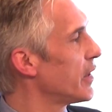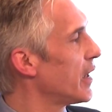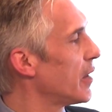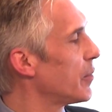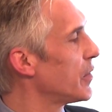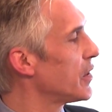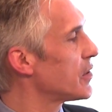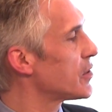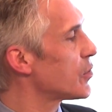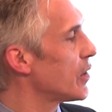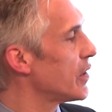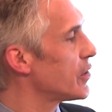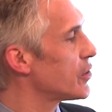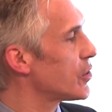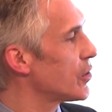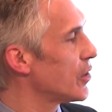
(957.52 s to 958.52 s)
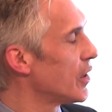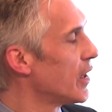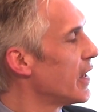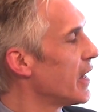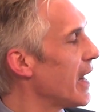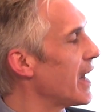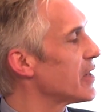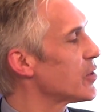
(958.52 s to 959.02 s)
the administration,
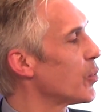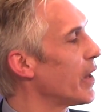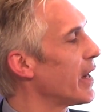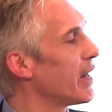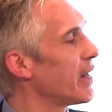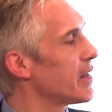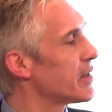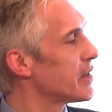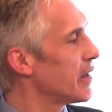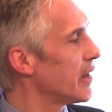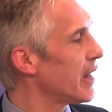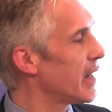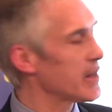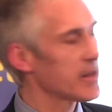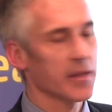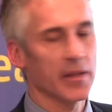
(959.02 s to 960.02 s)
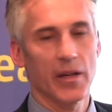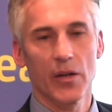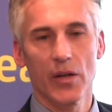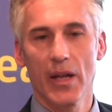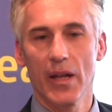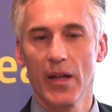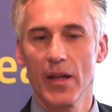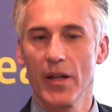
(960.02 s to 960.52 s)
as well as
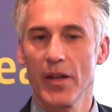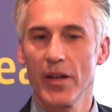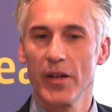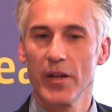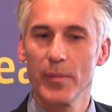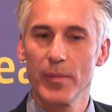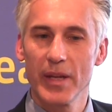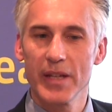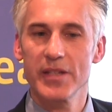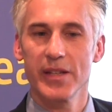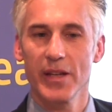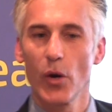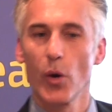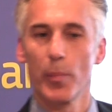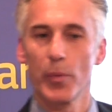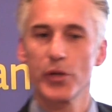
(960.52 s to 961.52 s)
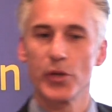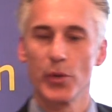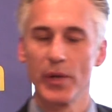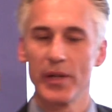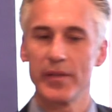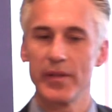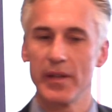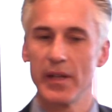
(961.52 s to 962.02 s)
an amazing
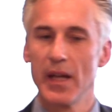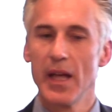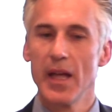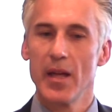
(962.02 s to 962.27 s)
opportunity.